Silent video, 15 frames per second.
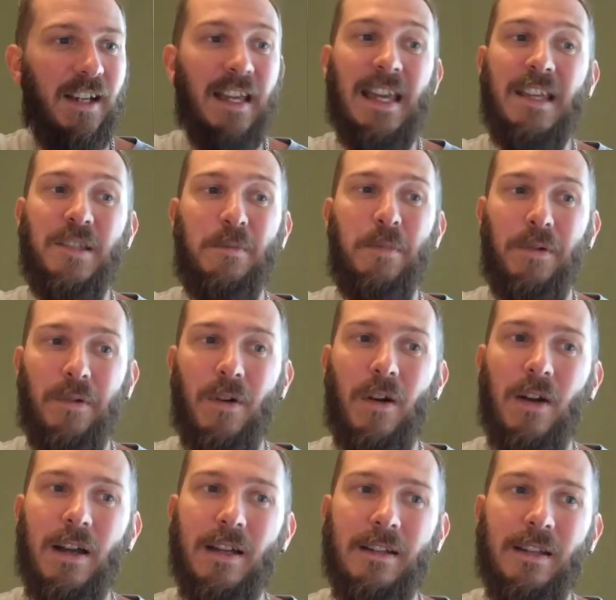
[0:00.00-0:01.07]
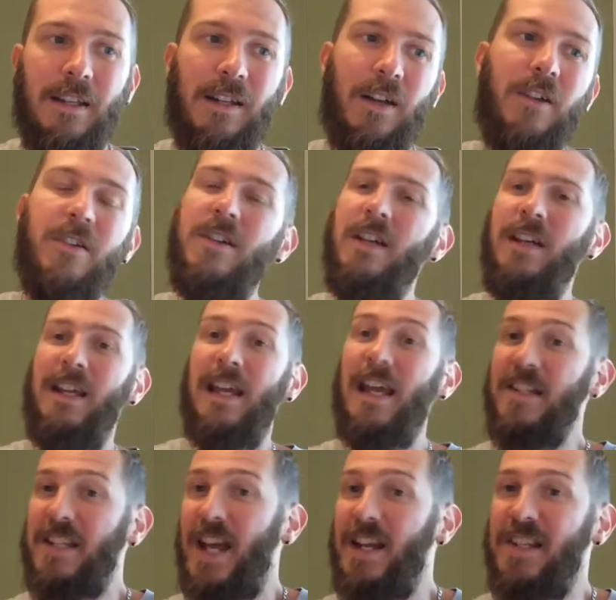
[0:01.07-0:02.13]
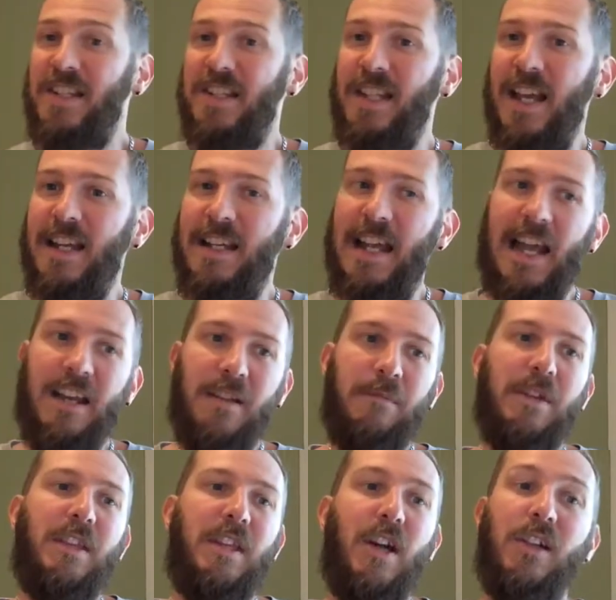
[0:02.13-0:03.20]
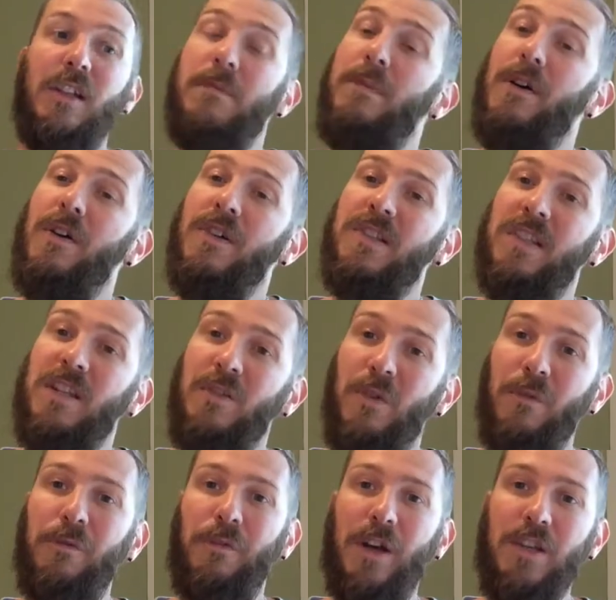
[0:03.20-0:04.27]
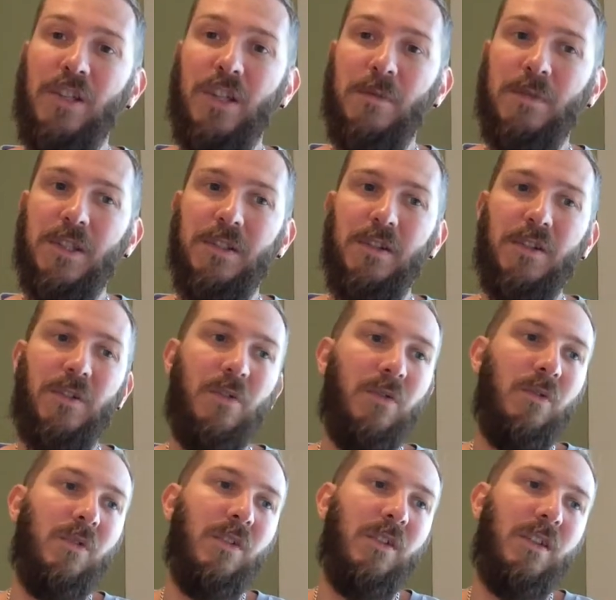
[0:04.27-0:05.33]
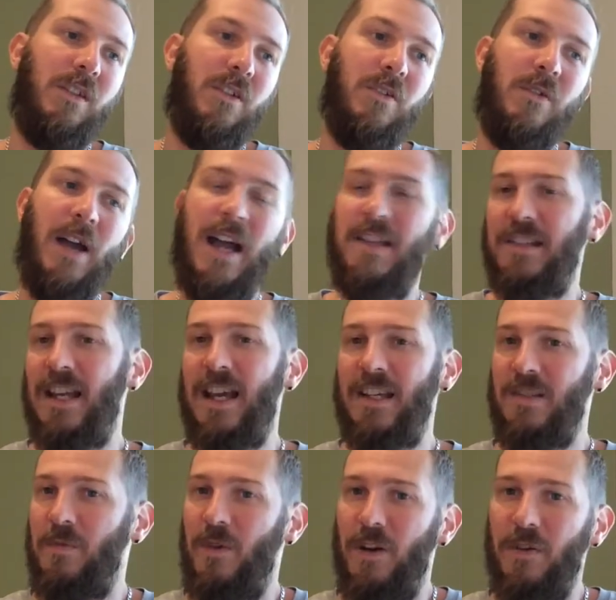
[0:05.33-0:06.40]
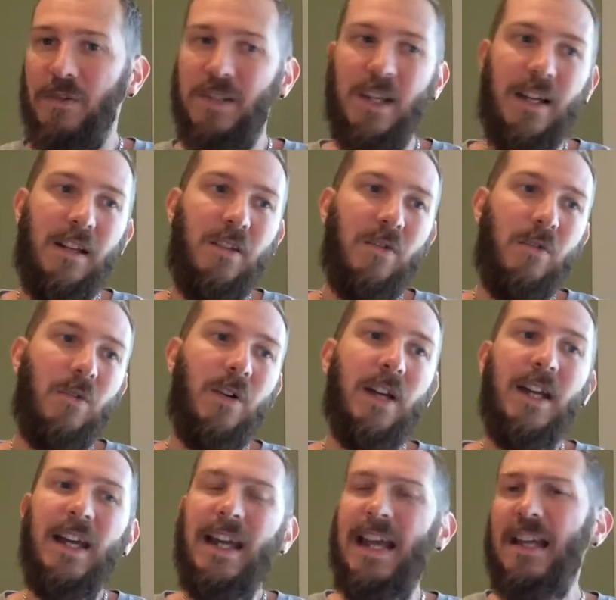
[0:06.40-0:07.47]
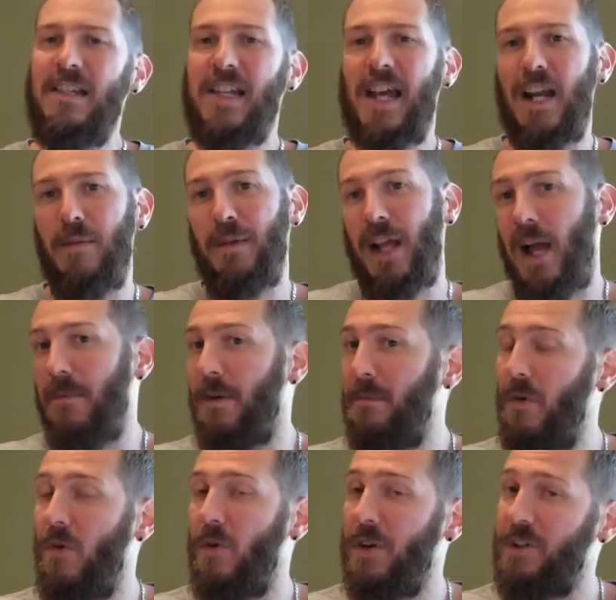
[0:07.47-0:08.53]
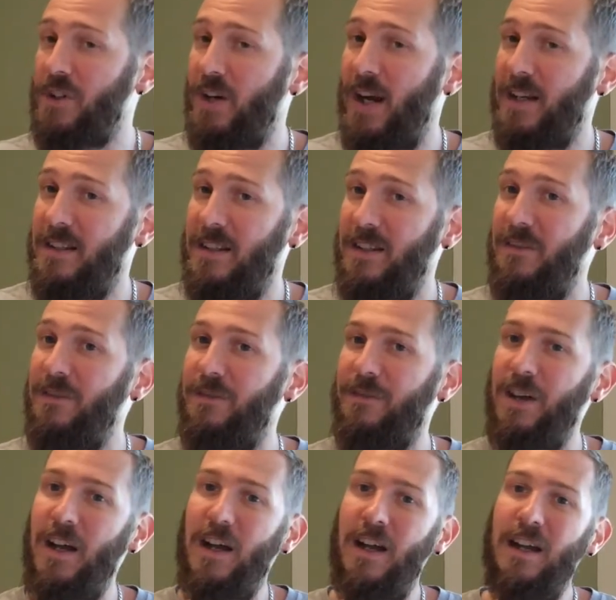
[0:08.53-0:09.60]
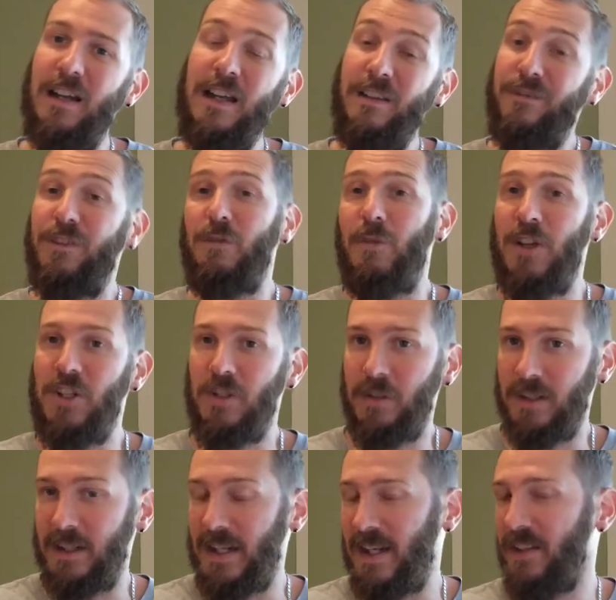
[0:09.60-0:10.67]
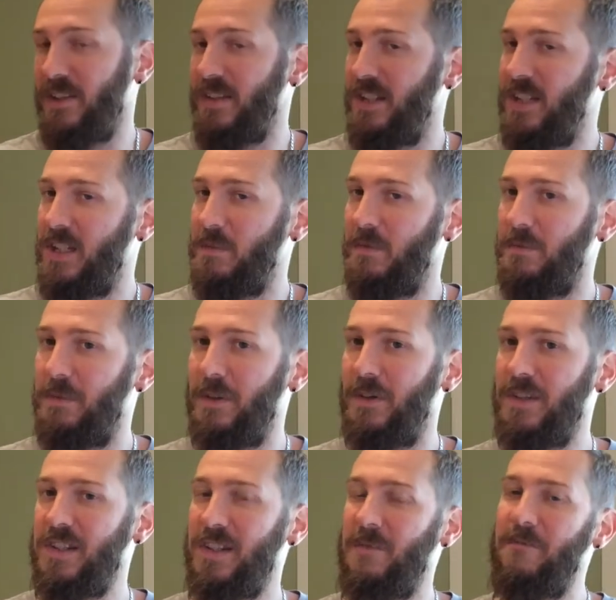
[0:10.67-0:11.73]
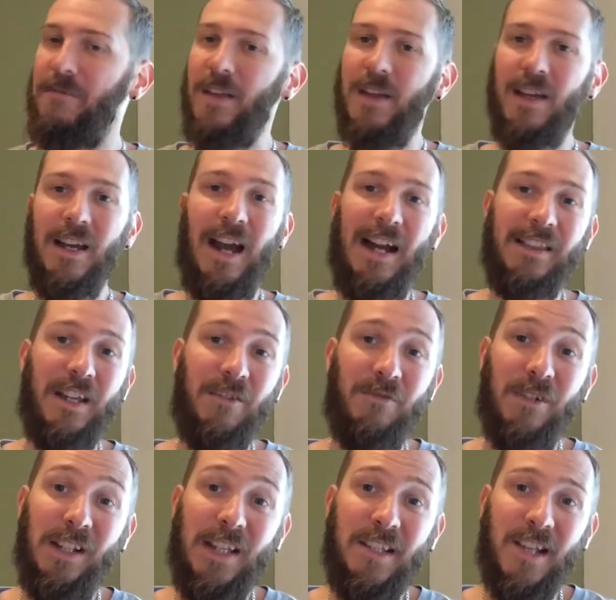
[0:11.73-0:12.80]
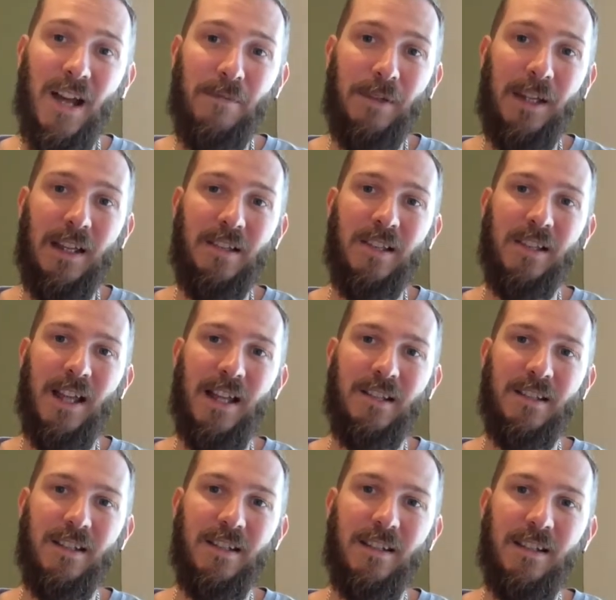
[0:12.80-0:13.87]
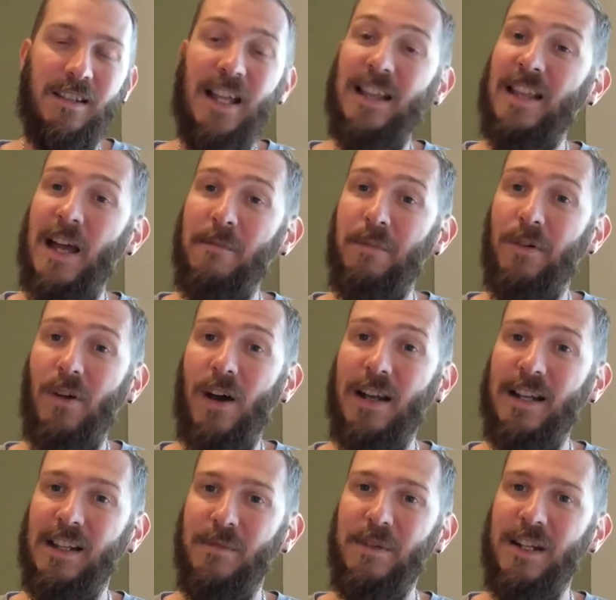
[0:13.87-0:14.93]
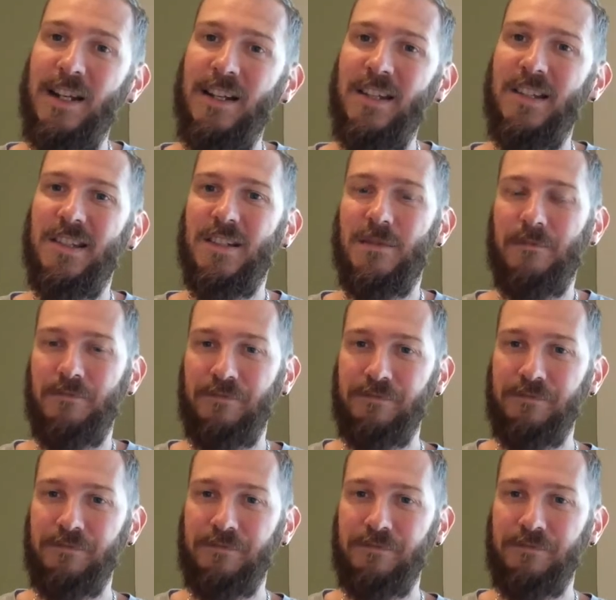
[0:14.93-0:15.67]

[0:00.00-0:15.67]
is pride. You know, here's how to stand out and be the only person in your friendship circle who has X, Y, or Z, or here's how to become a more attractive, influential, and irresistible person. And they're really tapping into that pride element in us.